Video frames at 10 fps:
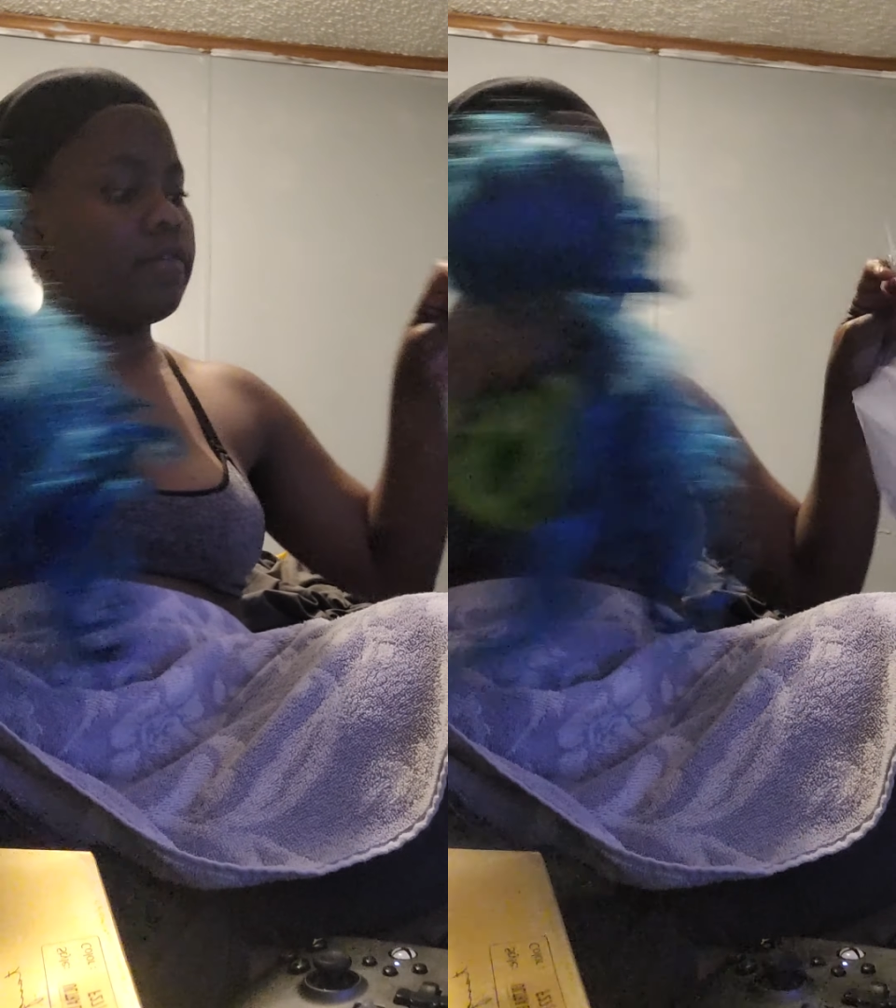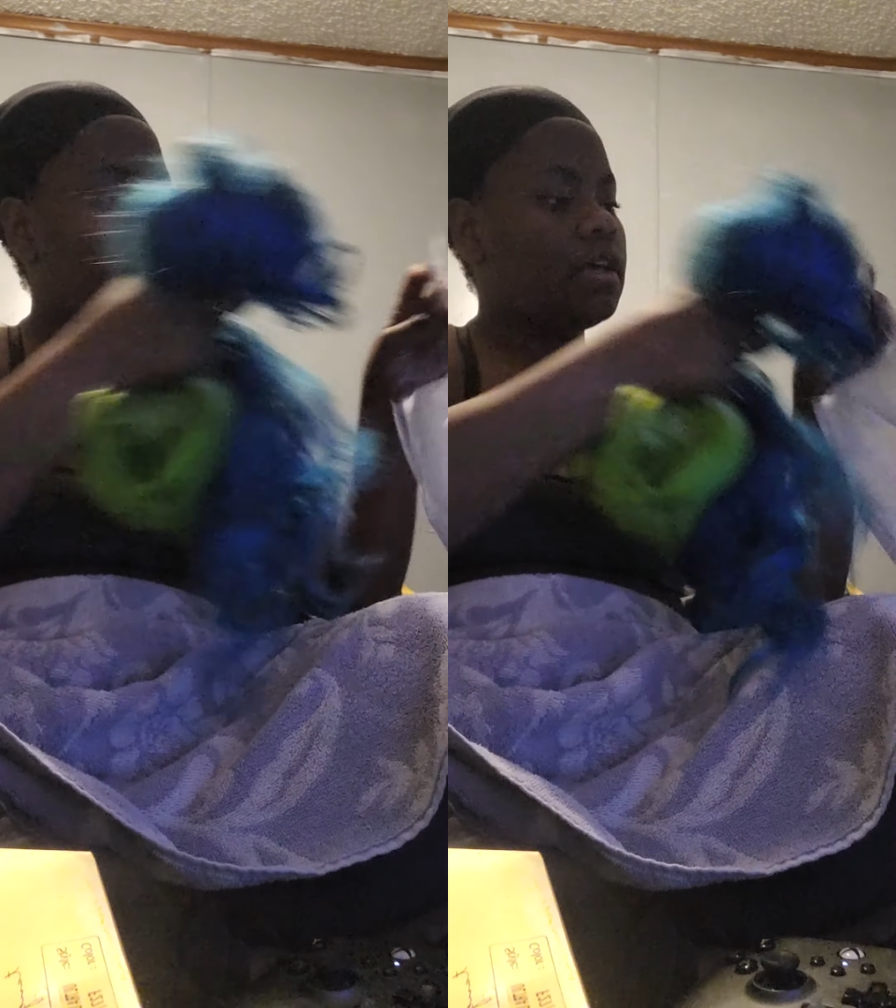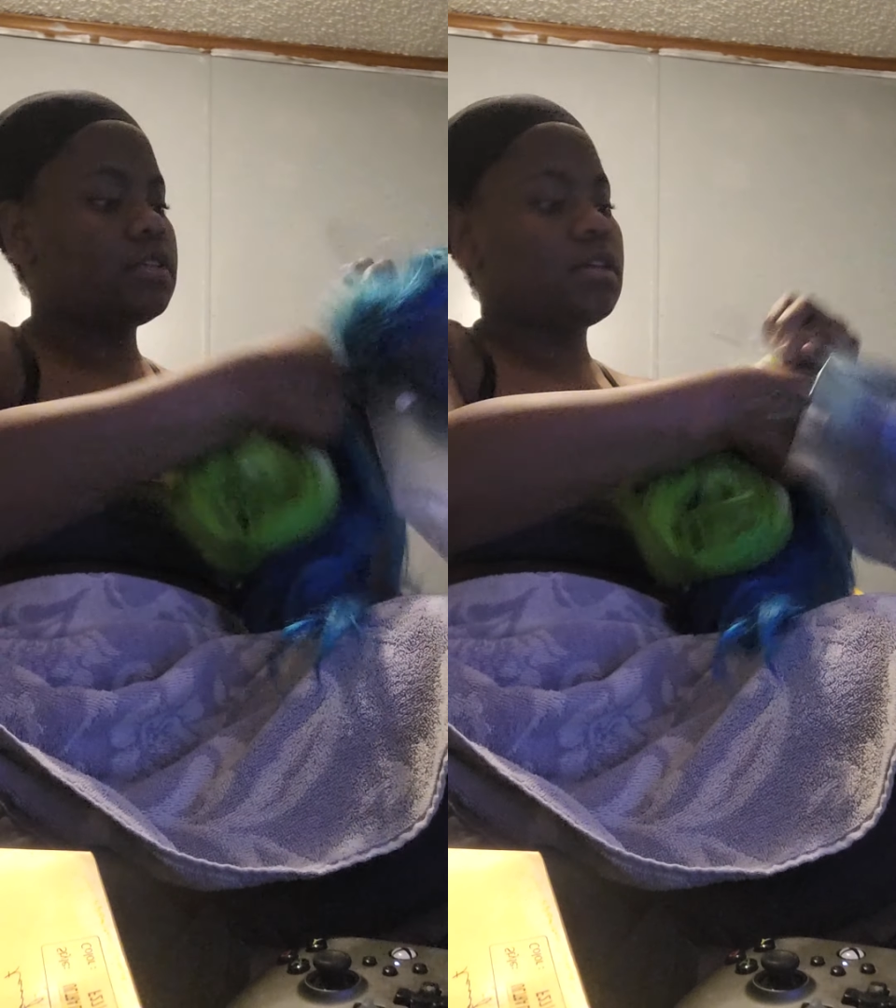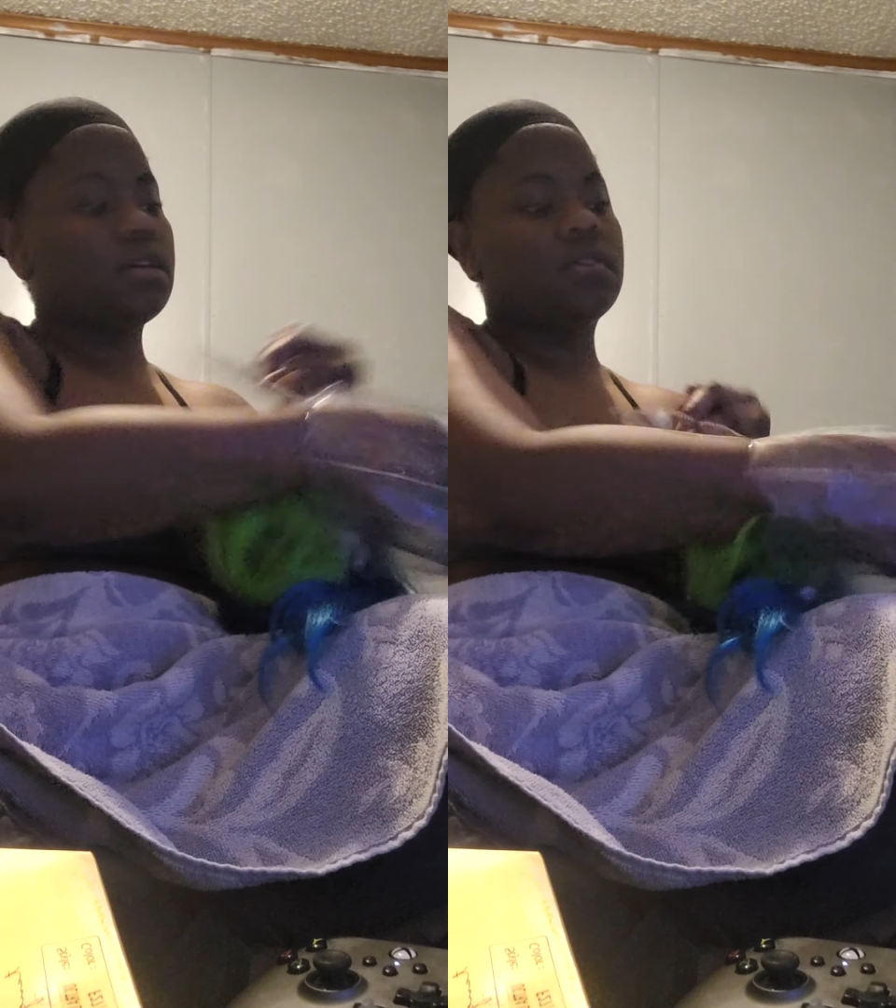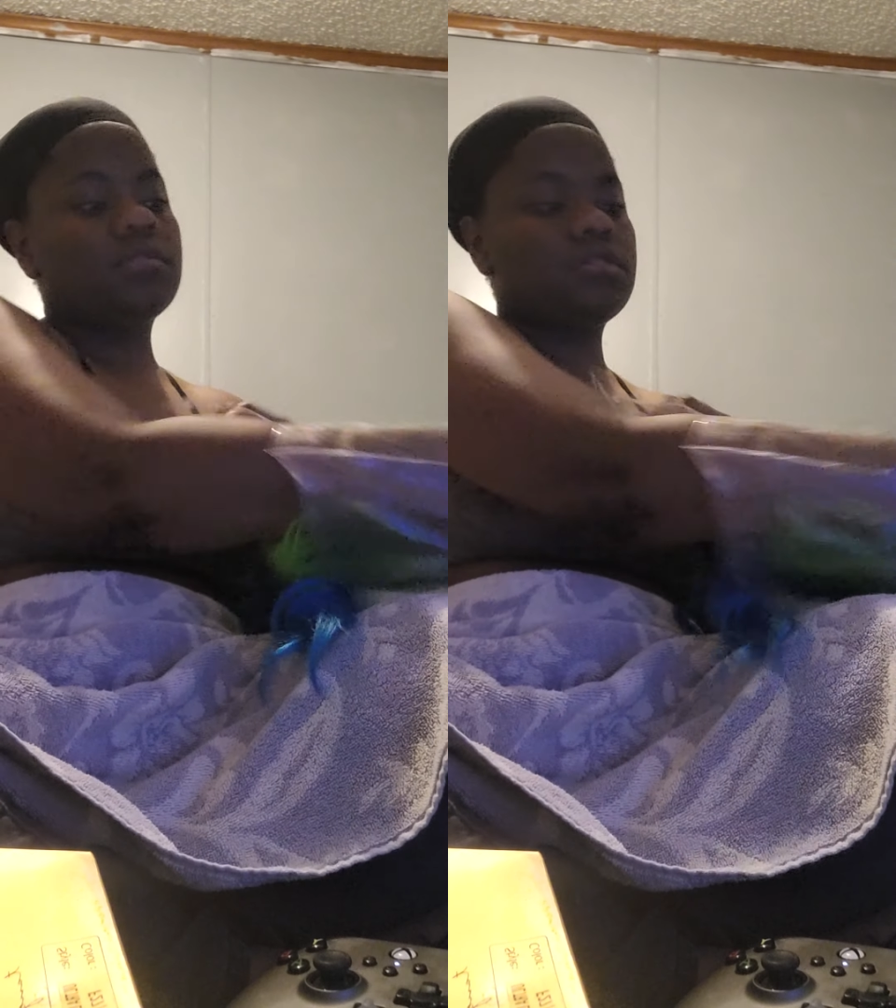every five
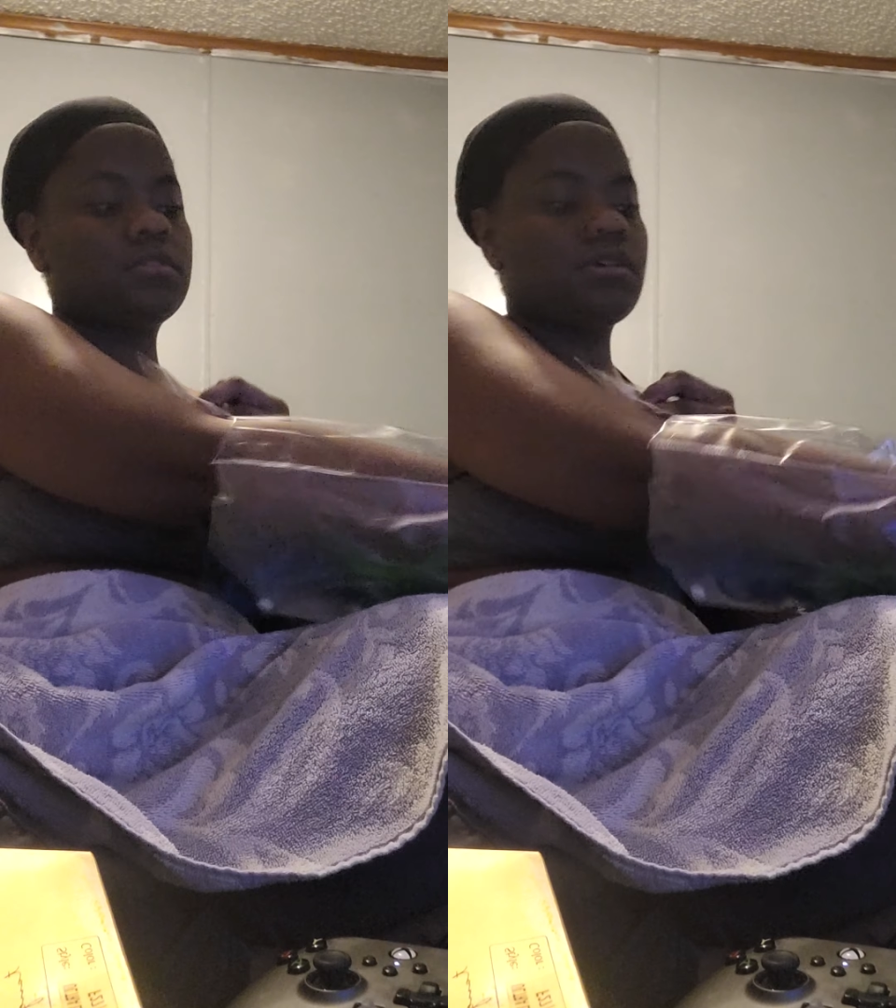seconds.